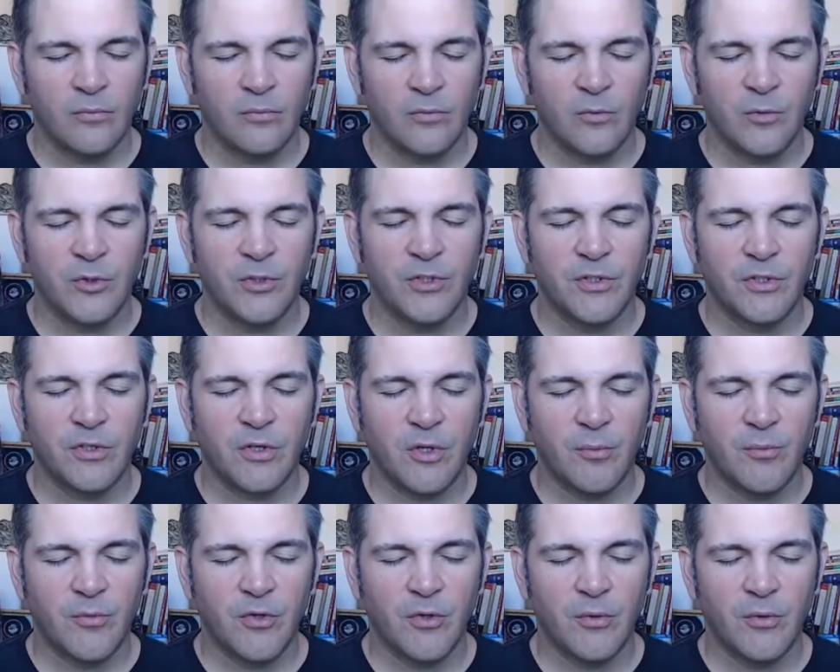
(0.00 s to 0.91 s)
And we just
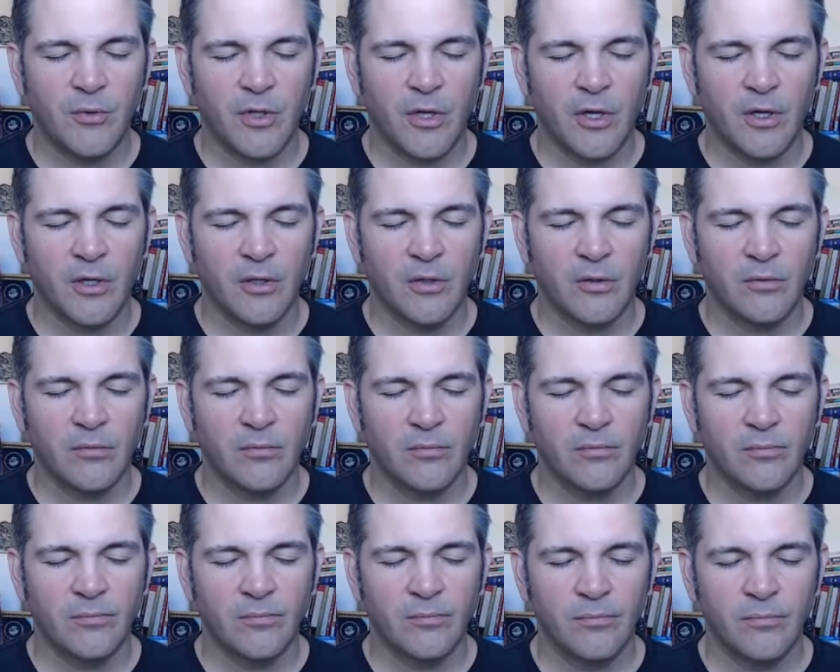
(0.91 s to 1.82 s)
keep doing that.
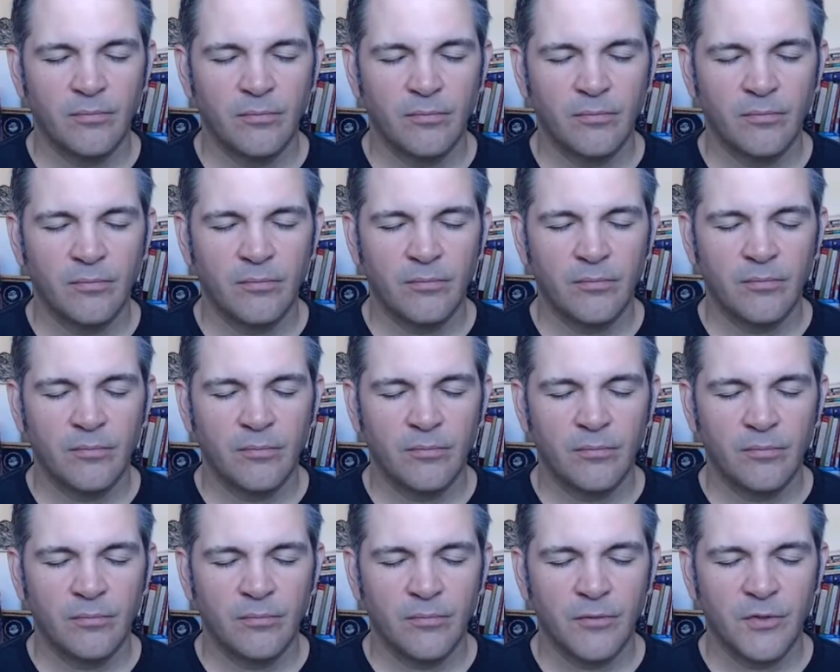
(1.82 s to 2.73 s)

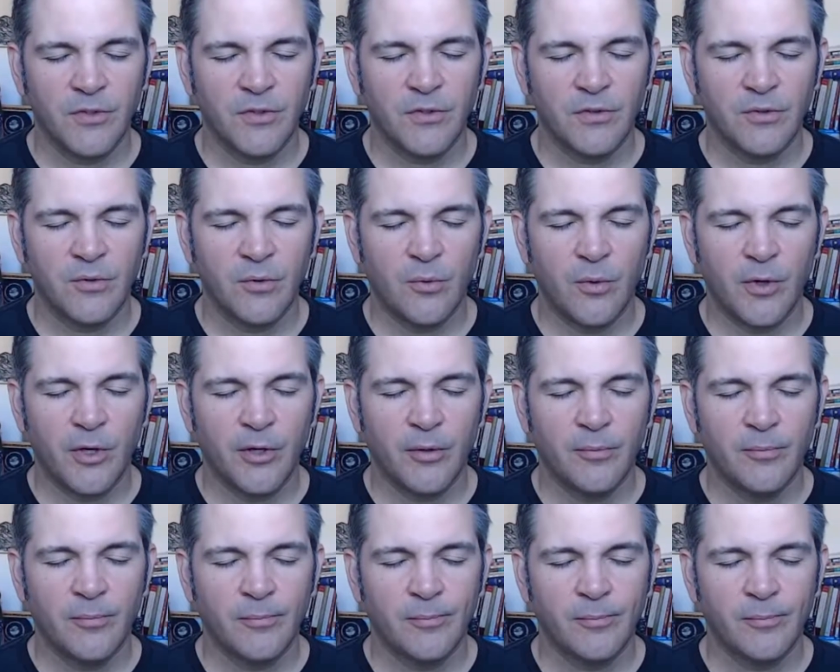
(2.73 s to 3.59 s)
This is the way.